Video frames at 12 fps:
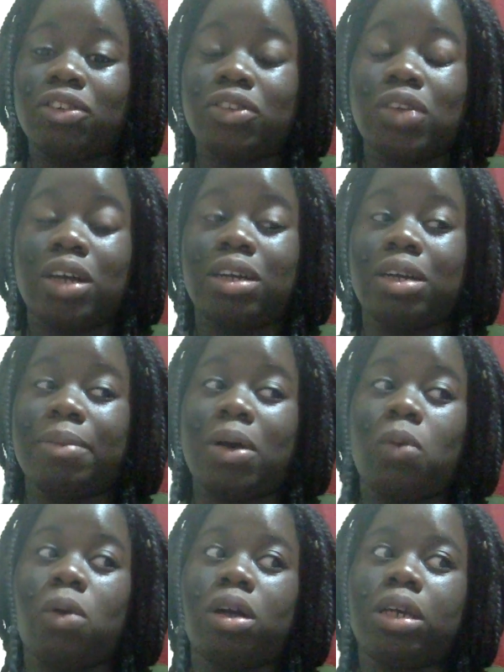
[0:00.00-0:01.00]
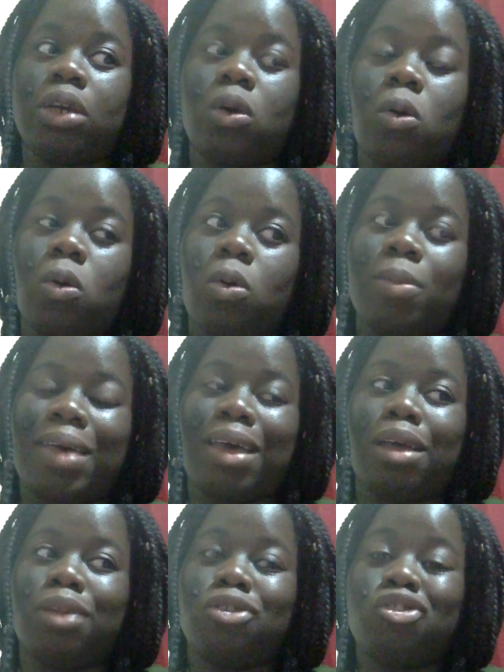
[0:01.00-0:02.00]
You're talking about walking home
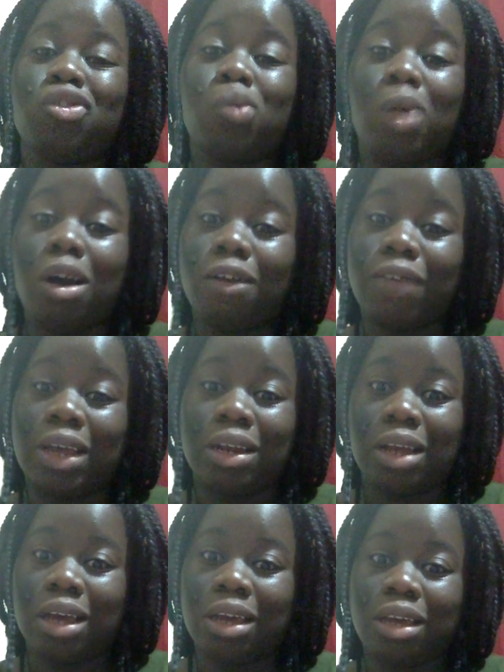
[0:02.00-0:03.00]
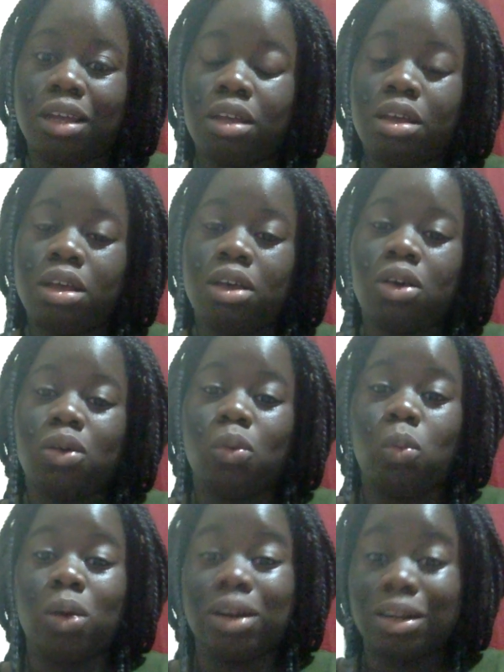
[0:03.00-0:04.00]
at 12 at night,
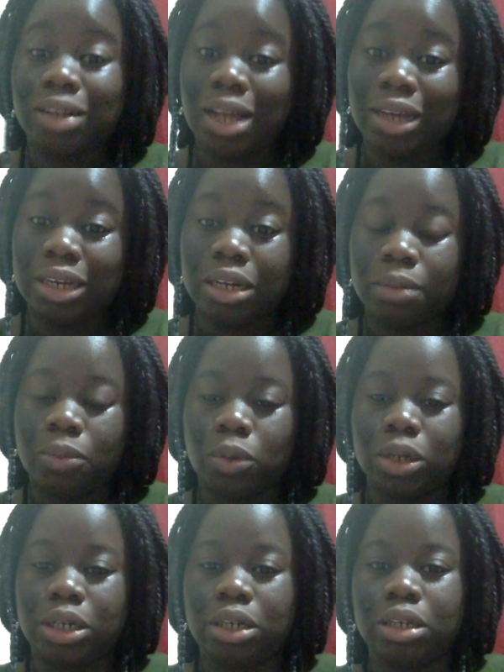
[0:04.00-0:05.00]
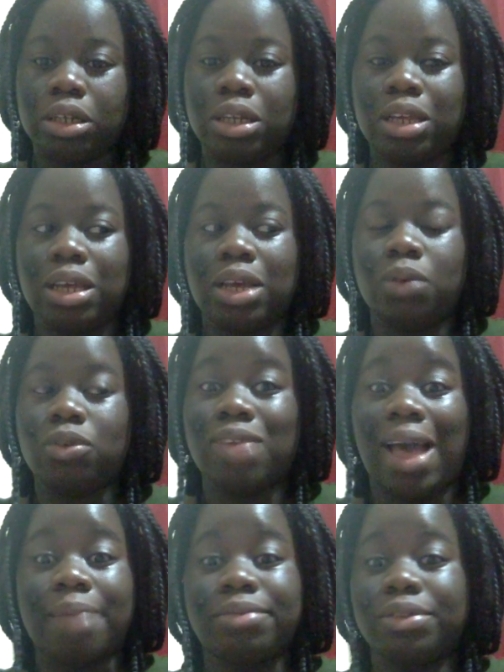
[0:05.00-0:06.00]
1 o'clock in the morning. It was
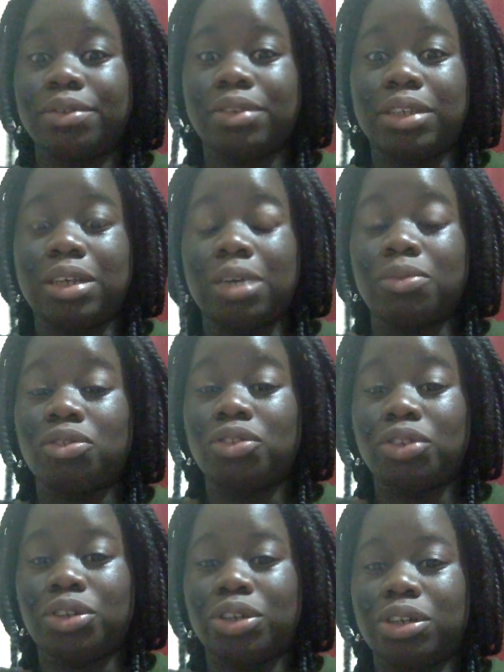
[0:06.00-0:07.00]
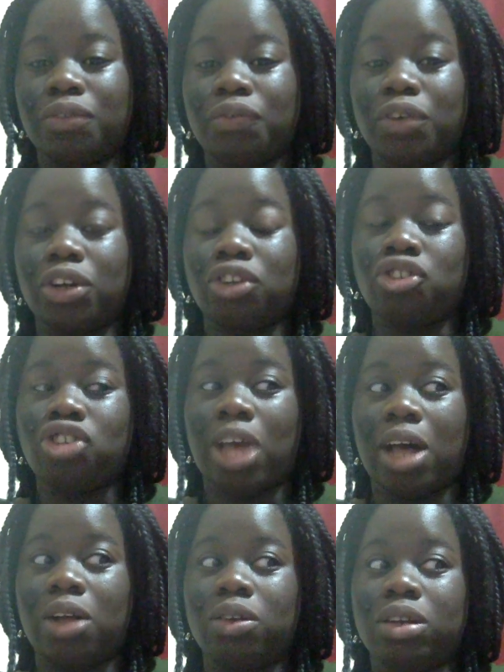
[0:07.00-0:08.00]
absolutely absurd for a
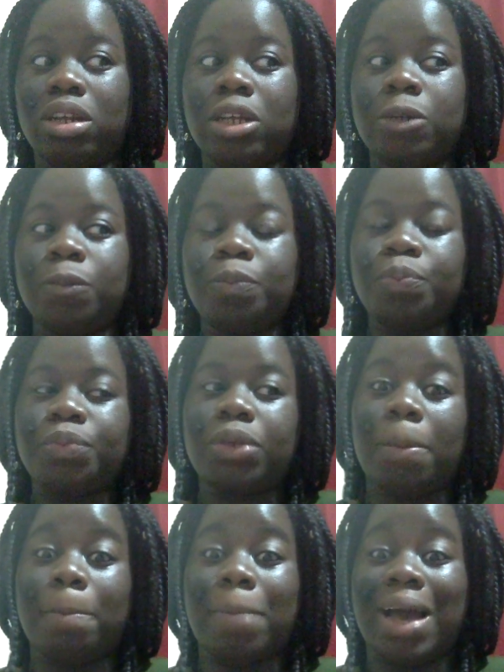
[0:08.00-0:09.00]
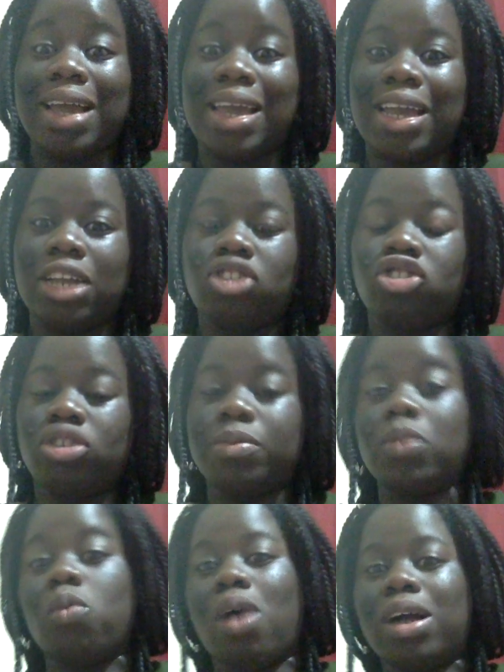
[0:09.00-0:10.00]
child my age to be
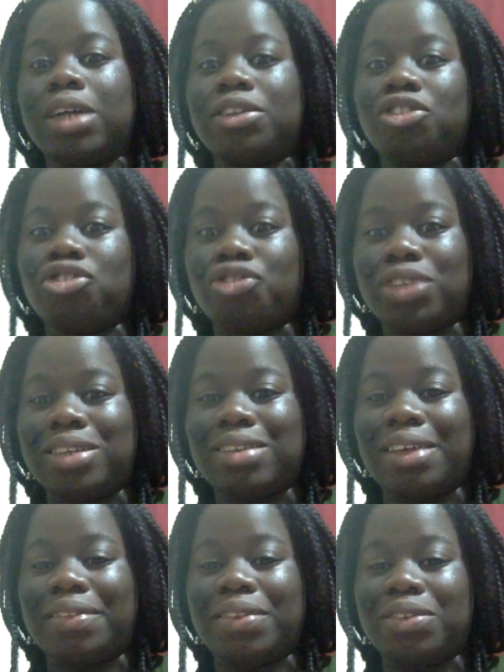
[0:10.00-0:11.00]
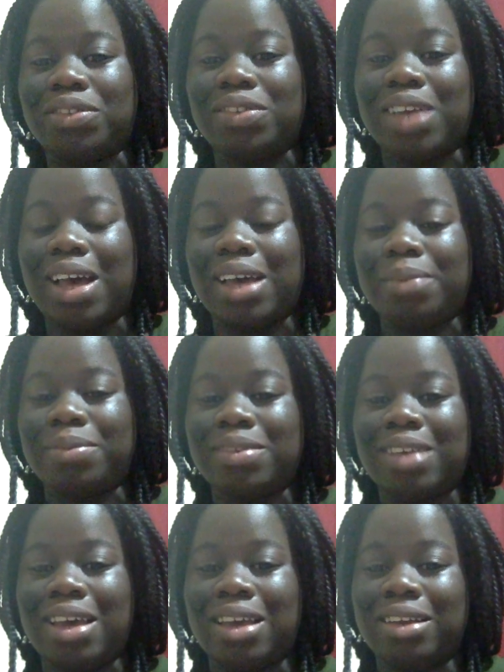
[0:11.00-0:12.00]
walking the streets at those times,
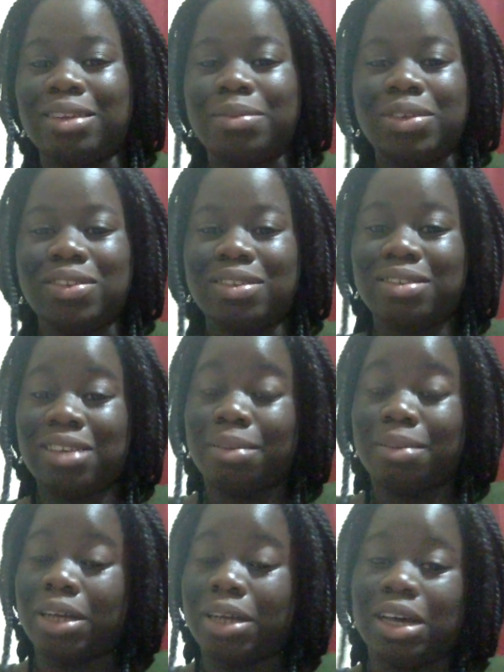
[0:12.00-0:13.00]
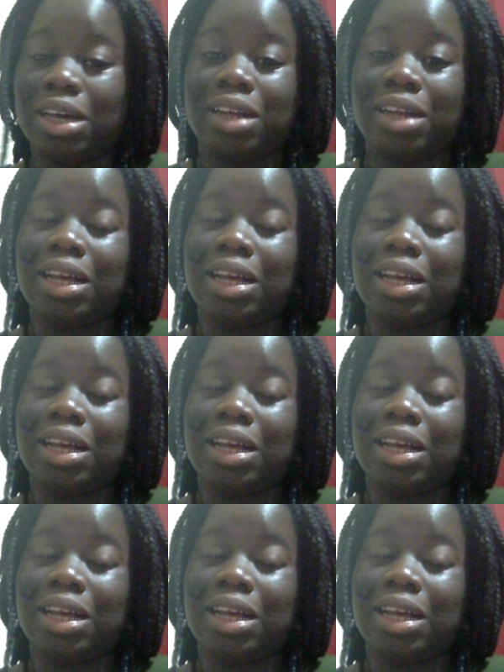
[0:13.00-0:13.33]
and let me just tell you about God.